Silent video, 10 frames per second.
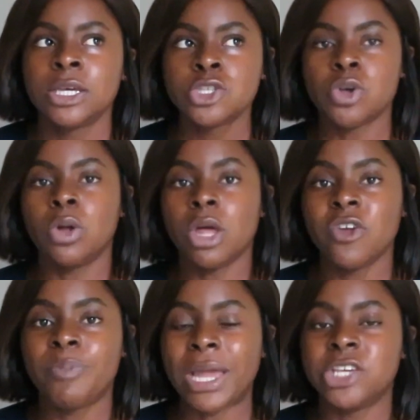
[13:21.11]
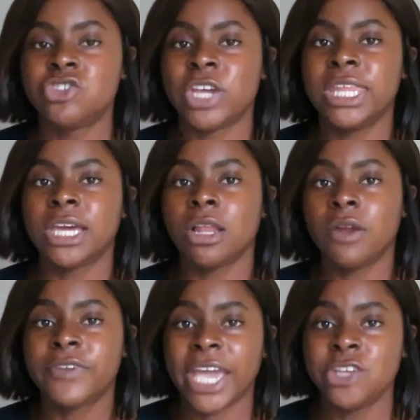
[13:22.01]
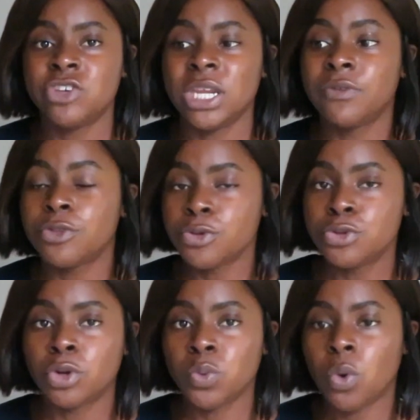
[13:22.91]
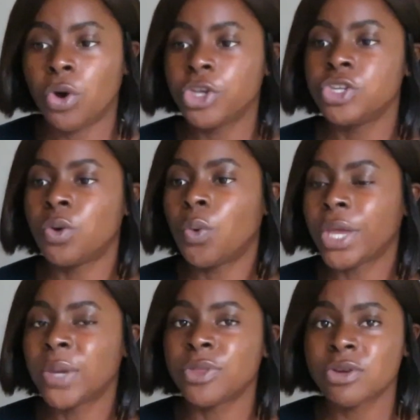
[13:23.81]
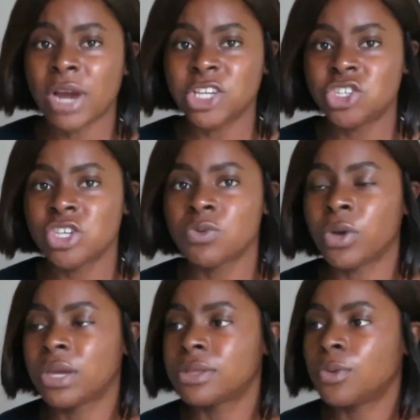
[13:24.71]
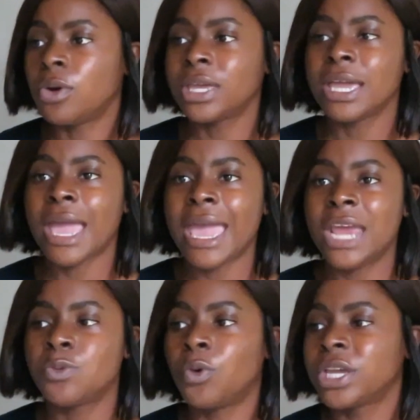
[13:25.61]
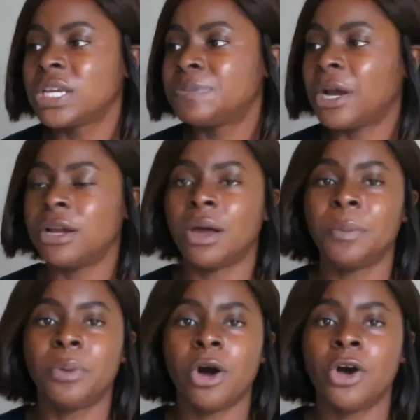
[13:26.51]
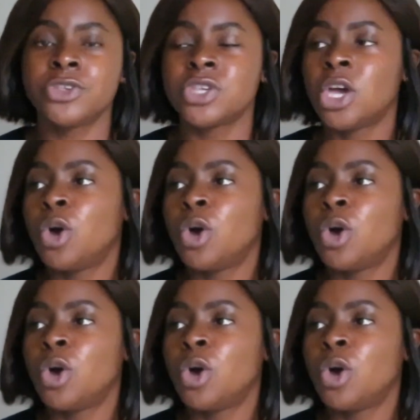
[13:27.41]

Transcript: So a lot of balance training, a lot of gait training for those who could walk, you know, walking with crutches, walking with a walking aid, walking in parallel bars,